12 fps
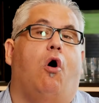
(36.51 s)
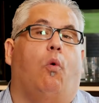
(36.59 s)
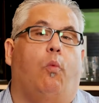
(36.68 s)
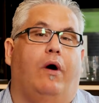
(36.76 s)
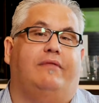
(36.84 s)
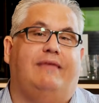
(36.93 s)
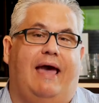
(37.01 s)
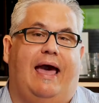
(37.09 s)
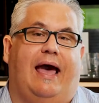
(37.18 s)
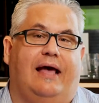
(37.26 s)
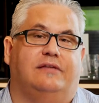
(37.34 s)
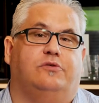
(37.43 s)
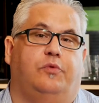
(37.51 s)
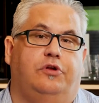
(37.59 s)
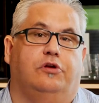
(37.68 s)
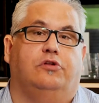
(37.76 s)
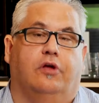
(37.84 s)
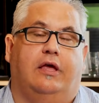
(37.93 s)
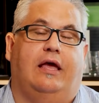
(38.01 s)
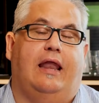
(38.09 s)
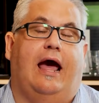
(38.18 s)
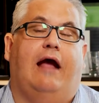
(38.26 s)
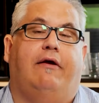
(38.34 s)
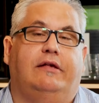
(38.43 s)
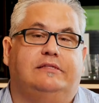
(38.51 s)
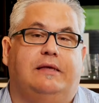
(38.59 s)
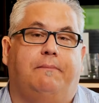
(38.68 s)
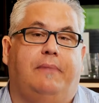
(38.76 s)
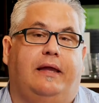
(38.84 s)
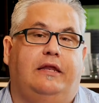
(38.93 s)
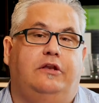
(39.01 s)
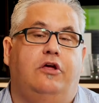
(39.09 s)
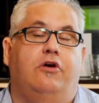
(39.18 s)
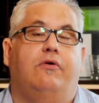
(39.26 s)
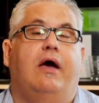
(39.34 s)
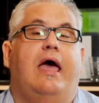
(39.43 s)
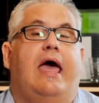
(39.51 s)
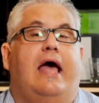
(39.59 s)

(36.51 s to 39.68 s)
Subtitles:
what to ask when you're looking at hiring somebody new.